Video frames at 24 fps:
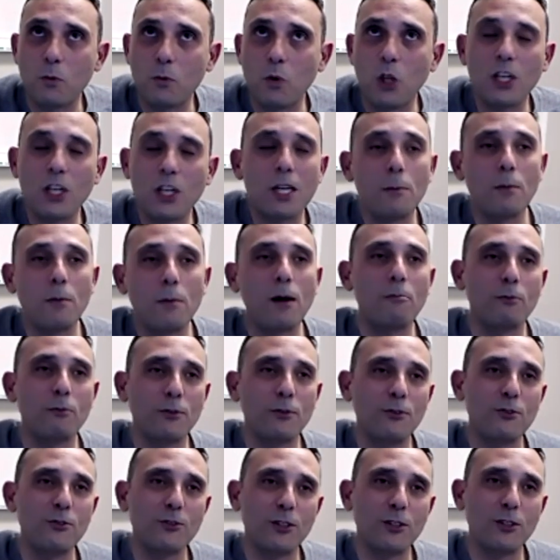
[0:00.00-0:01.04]
will come up
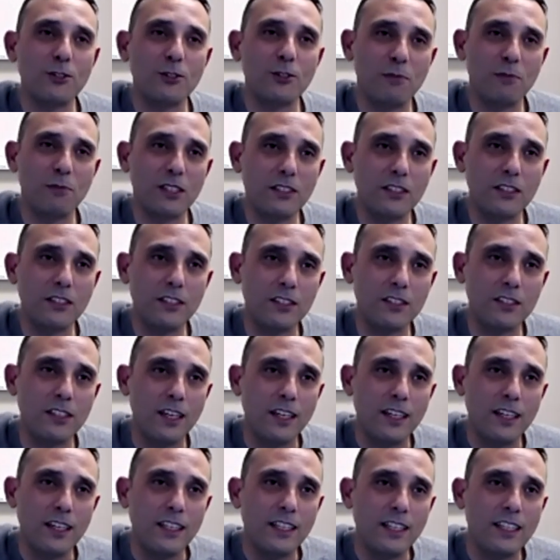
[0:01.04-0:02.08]
when you start your business
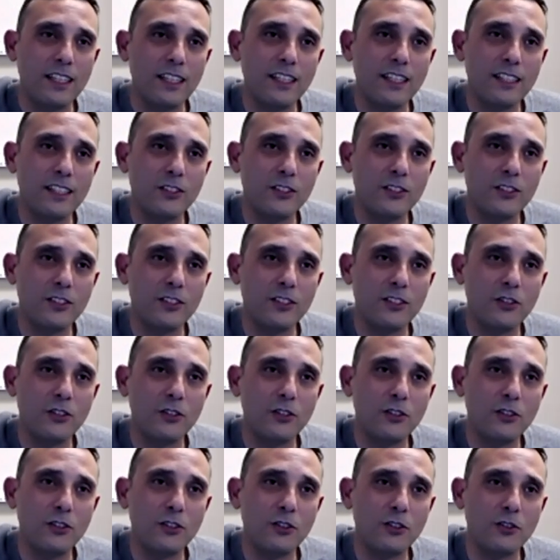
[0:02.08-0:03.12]
is
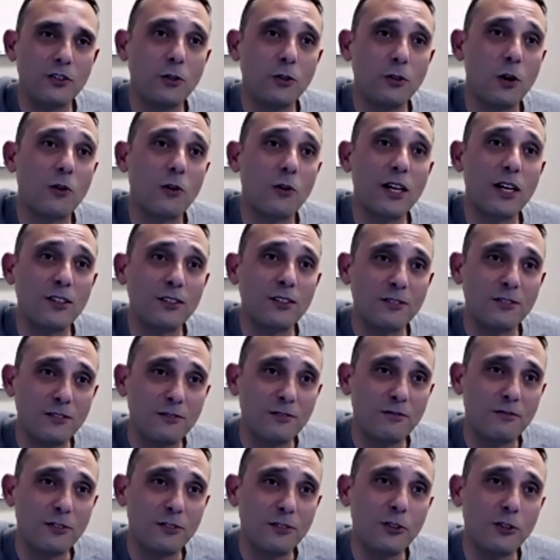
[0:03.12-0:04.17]
your URL
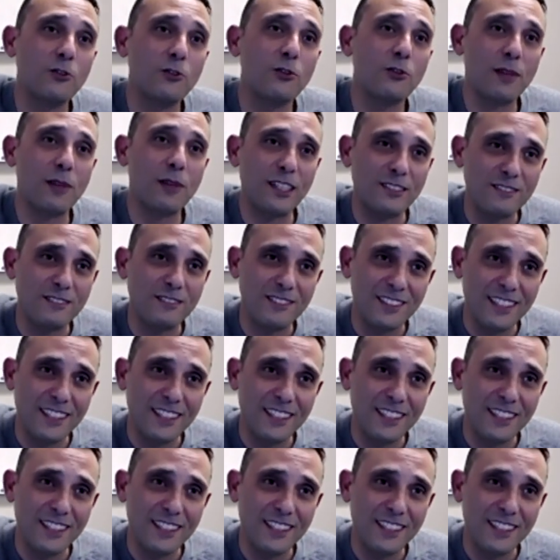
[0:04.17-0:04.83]
for the domain.